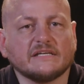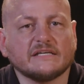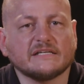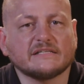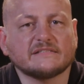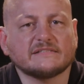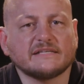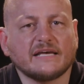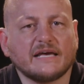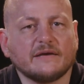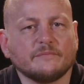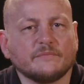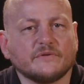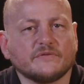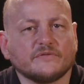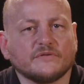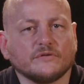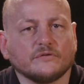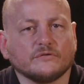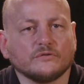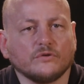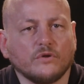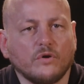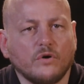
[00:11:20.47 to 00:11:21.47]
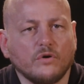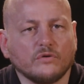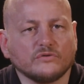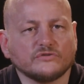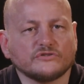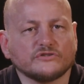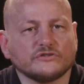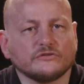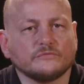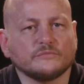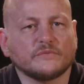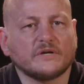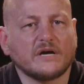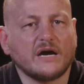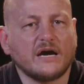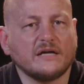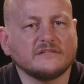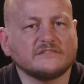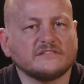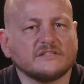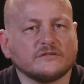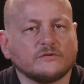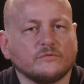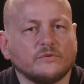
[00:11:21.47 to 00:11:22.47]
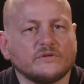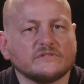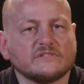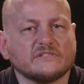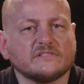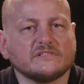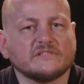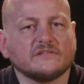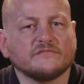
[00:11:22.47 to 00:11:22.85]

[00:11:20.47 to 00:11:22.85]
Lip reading: examined the long-term consequences